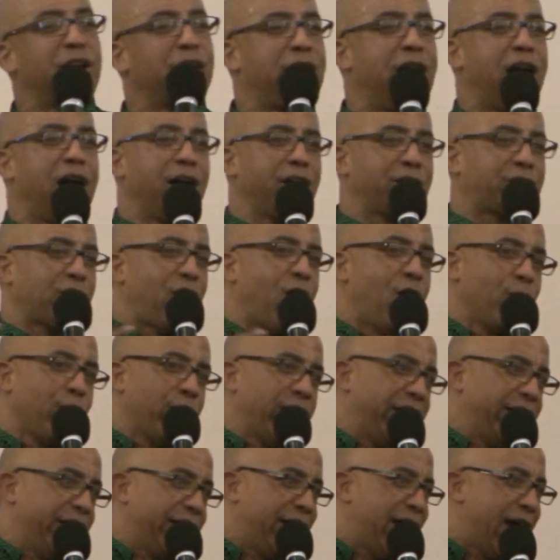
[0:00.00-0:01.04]
God's
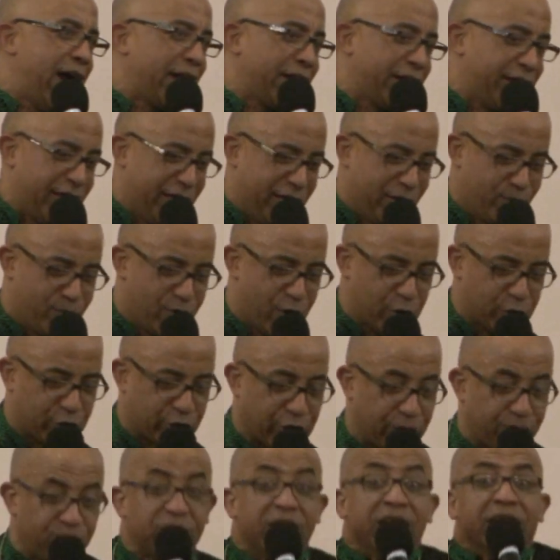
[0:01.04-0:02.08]
already got it in
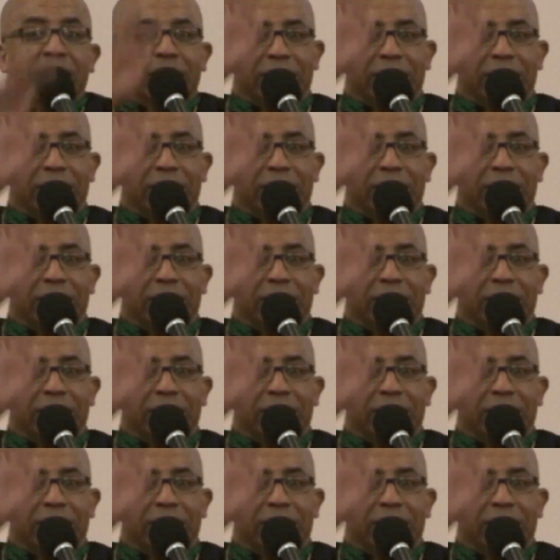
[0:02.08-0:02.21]
motion.